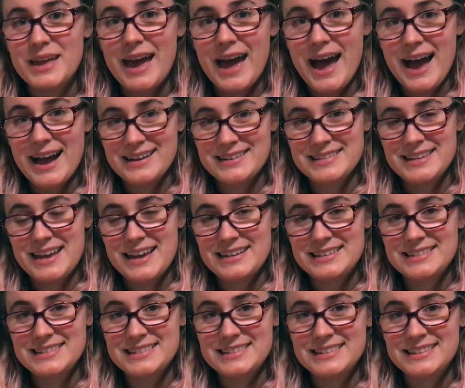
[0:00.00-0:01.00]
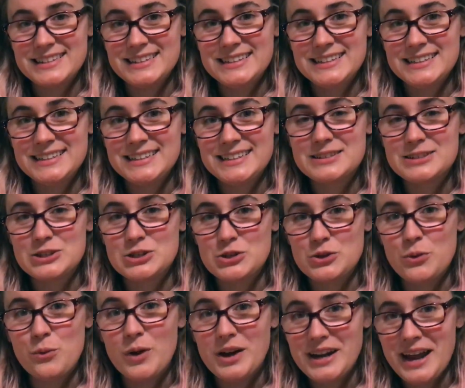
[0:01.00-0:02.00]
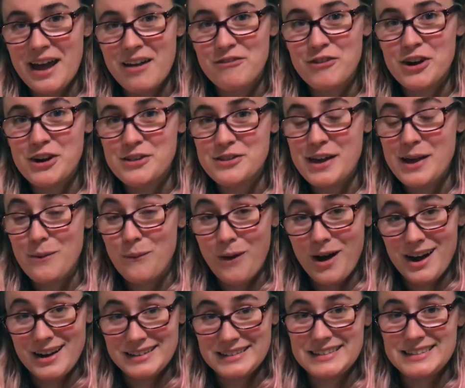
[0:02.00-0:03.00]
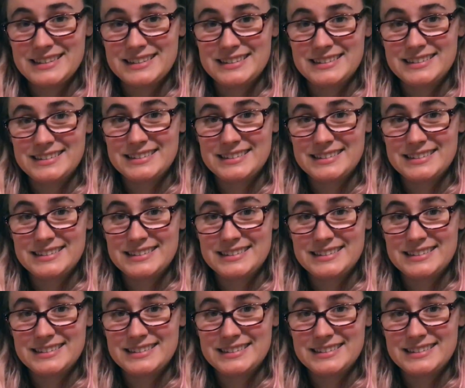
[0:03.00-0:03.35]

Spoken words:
access to whatever they want.